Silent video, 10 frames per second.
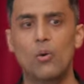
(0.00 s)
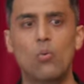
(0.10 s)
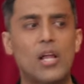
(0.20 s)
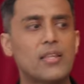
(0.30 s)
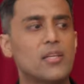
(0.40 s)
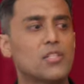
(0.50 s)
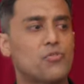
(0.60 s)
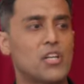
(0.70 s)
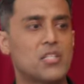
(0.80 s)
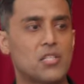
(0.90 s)
Well, I think it's
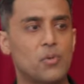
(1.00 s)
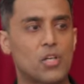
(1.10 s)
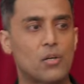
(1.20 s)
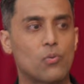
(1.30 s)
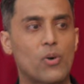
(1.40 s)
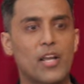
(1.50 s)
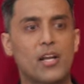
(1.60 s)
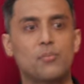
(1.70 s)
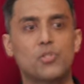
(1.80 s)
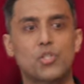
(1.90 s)
very similar when it
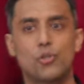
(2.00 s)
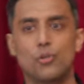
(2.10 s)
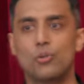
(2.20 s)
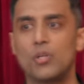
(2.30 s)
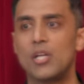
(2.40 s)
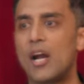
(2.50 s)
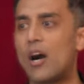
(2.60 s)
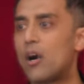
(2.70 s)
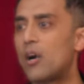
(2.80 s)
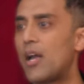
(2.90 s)
comes to
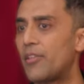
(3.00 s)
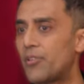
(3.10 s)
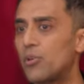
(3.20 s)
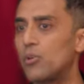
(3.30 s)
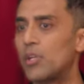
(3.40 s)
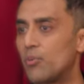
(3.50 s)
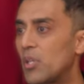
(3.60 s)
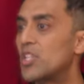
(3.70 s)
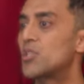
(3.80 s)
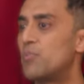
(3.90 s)
our ethical and
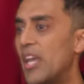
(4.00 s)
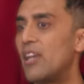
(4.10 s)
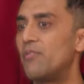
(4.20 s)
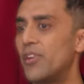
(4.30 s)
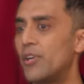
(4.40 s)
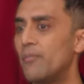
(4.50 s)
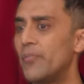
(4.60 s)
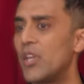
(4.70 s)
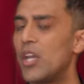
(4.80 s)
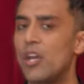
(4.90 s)
religious behavior.
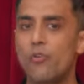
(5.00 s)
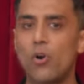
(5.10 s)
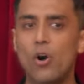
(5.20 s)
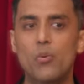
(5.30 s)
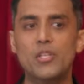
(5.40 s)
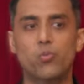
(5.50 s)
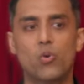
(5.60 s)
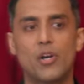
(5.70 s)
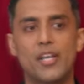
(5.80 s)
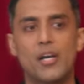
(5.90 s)
If we're always
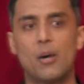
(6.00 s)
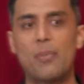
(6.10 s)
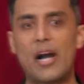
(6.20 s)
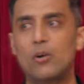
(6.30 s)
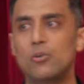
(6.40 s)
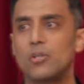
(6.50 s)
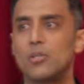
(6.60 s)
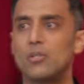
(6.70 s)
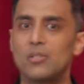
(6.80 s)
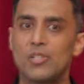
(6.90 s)
worried about
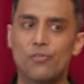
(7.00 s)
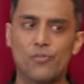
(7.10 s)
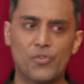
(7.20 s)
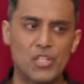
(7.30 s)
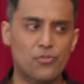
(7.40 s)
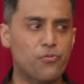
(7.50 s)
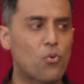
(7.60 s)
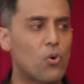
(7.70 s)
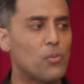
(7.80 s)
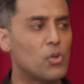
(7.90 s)
these
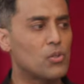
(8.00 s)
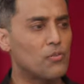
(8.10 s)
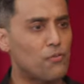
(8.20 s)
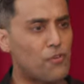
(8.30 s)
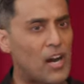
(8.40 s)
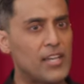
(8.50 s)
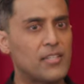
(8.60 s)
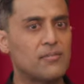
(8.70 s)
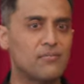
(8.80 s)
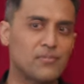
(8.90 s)
formal,
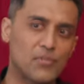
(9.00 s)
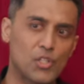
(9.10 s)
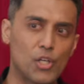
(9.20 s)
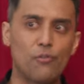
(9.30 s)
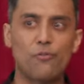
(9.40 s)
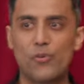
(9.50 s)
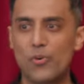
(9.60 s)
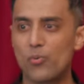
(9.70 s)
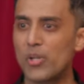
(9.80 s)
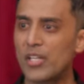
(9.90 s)
fine, you know,
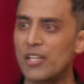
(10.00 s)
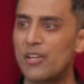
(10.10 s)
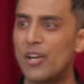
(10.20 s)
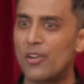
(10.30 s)
really